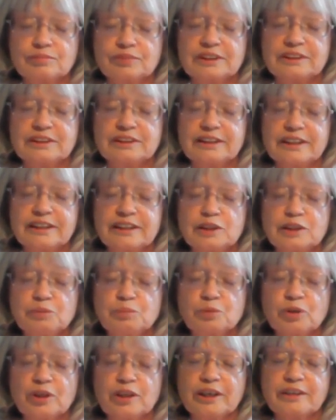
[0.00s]
steady
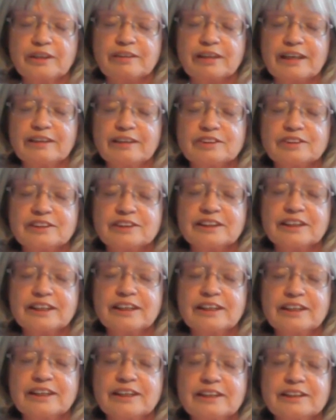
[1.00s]
breath, counting
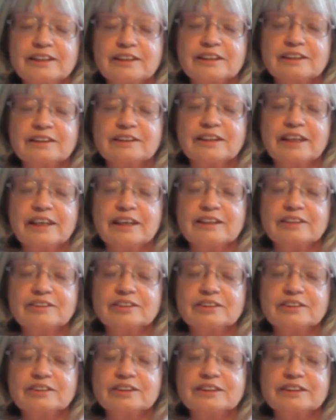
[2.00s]
in and
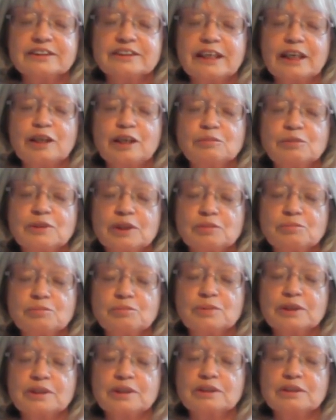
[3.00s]
out to the same
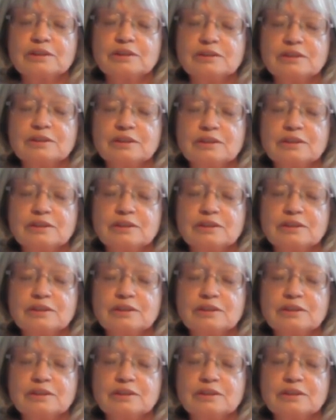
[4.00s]
number.